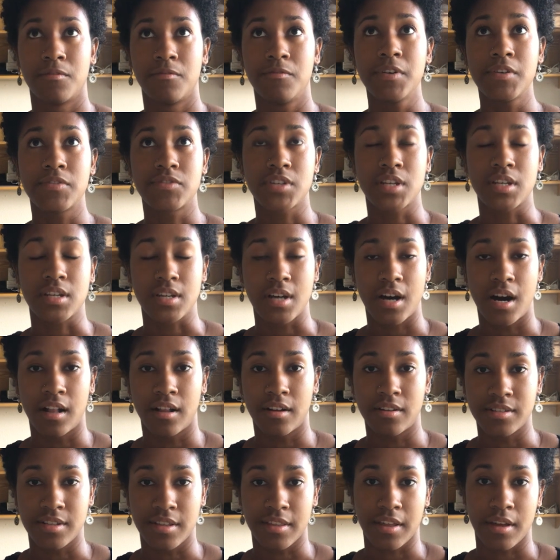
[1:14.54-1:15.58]

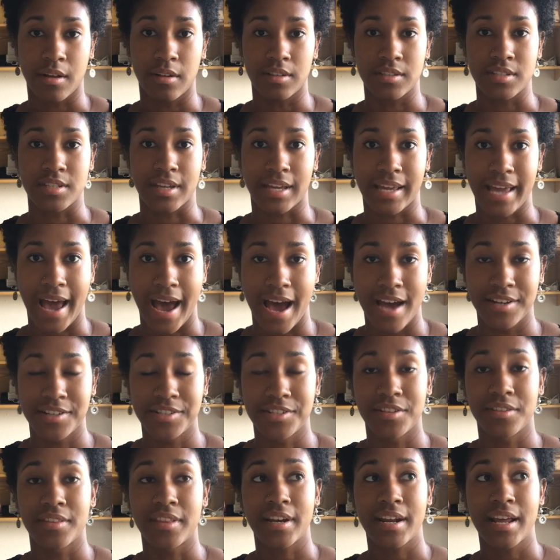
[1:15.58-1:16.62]
$15, and they only took cash.
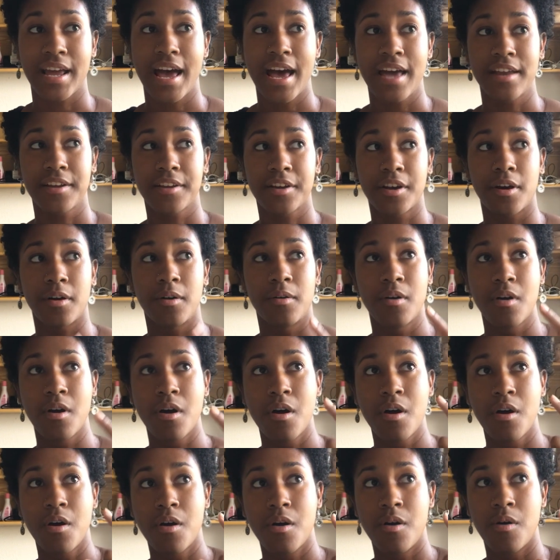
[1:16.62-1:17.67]
So then I had to go
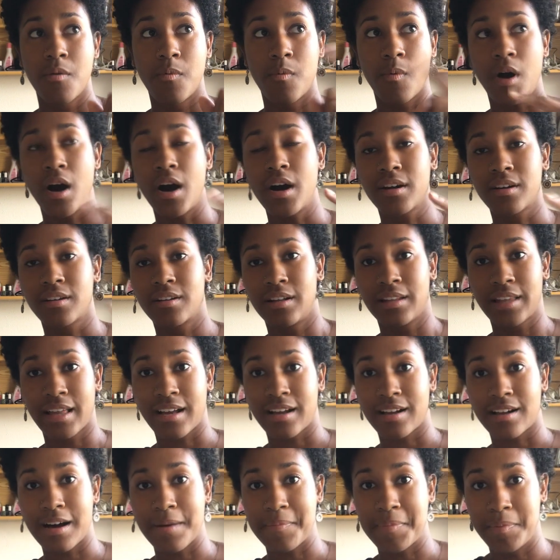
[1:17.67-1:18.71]
walk a
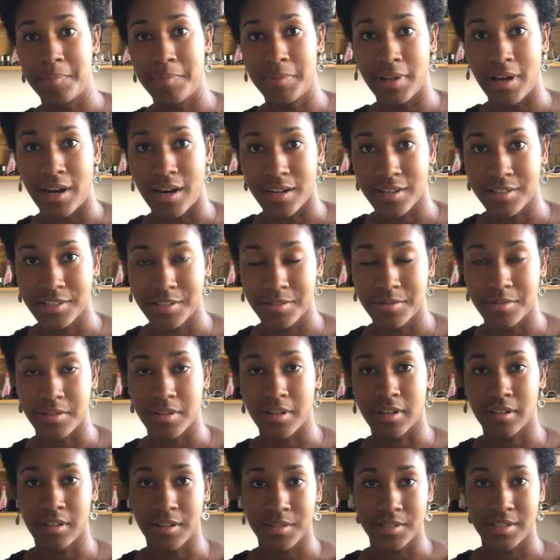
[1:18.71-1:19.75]
couple blocks to
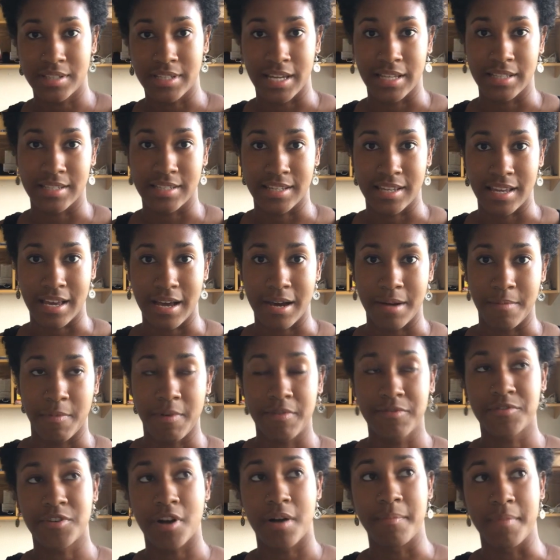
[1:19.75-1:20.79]
the closest ATM,
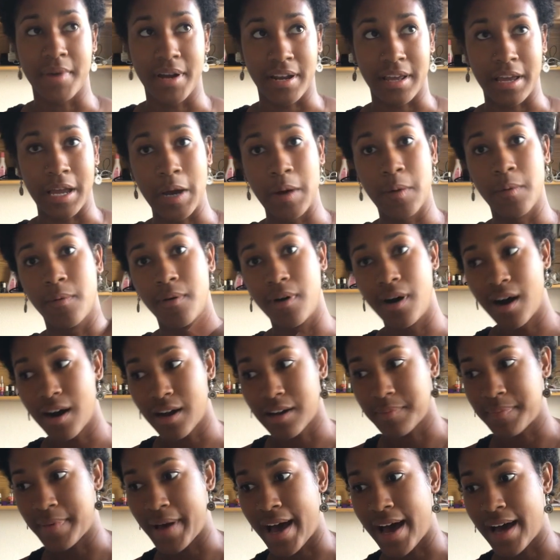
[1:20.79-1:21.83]
withdraw money,
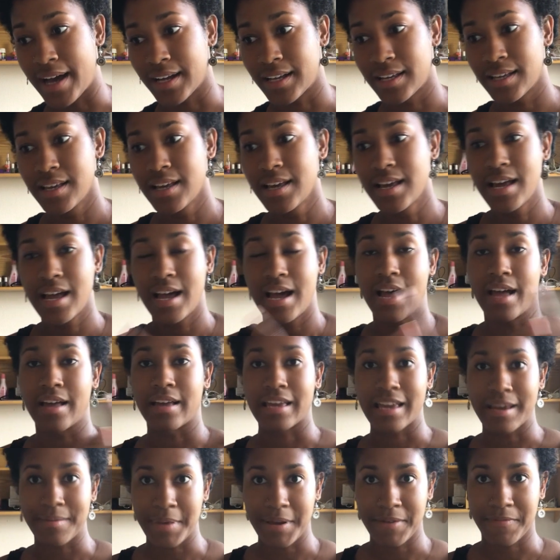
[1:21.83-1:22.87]
walk back, and
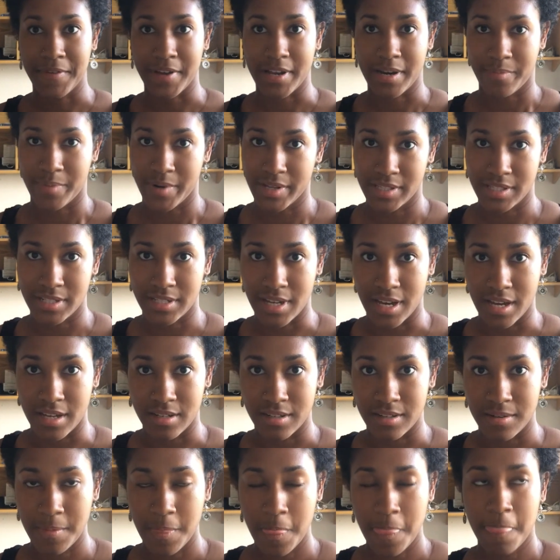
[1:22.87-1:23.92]
get my fingerprints
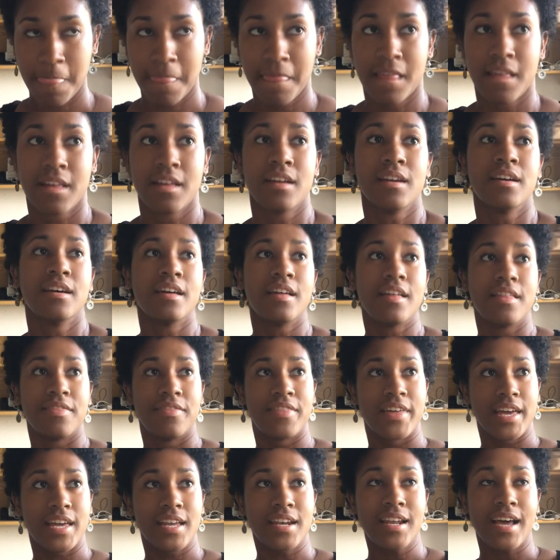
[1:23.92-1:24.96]
done.
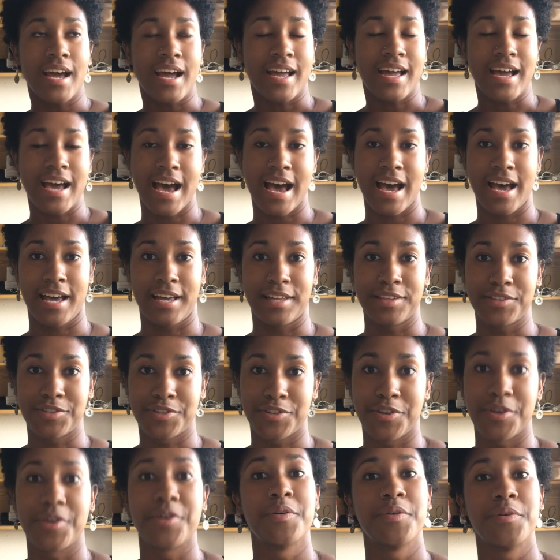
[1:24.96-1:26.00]
Then I had
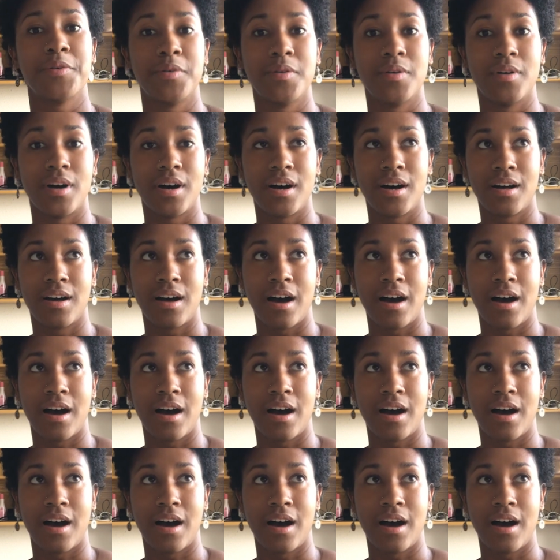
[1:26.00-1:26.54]
to